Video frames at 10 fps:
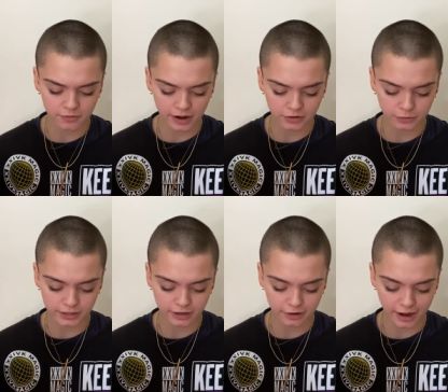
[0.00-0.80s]
Wren
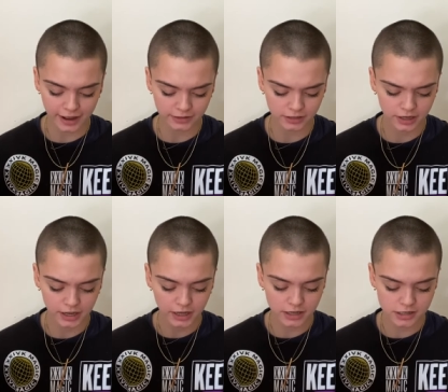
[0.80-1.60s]
holding her hand?
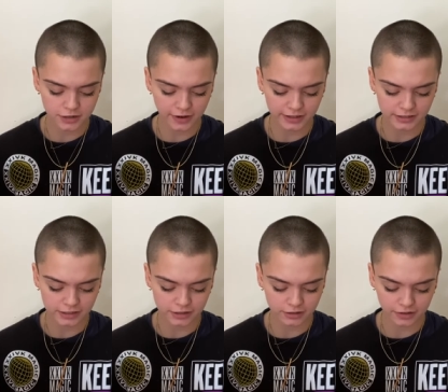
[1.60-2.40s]
Is she ready to
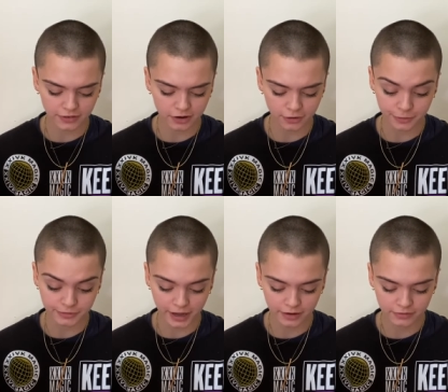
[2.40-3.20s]
start living her own
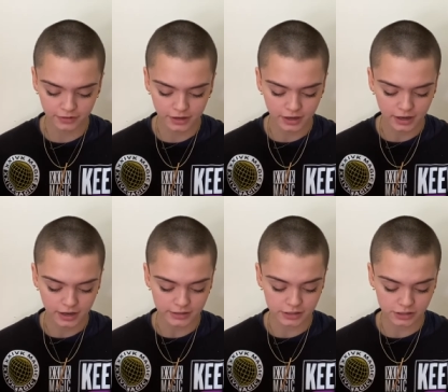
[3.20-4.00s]
life?
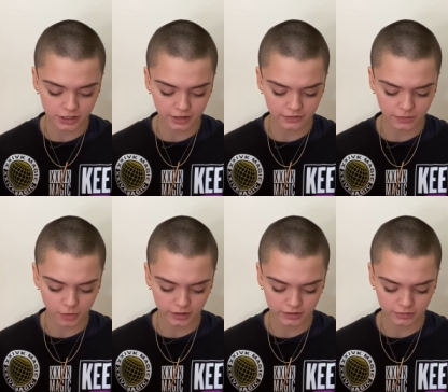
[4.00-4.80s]
And does she even
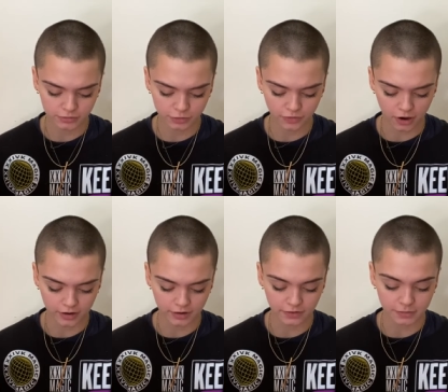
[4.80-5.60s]
want to move on
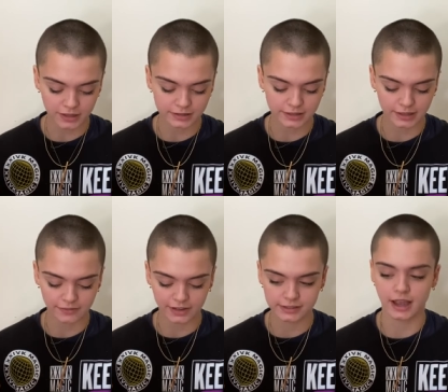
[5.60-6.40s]
if it means
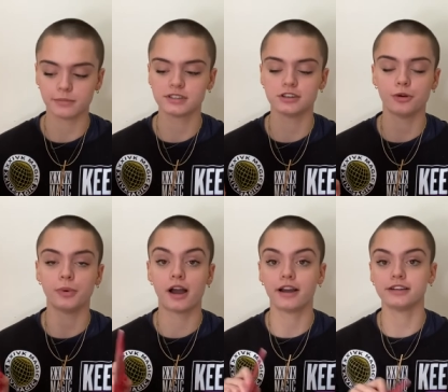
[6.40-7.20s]
leaving Simon Snow
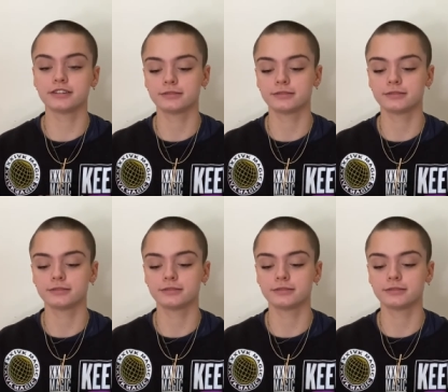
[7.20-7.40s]
behind?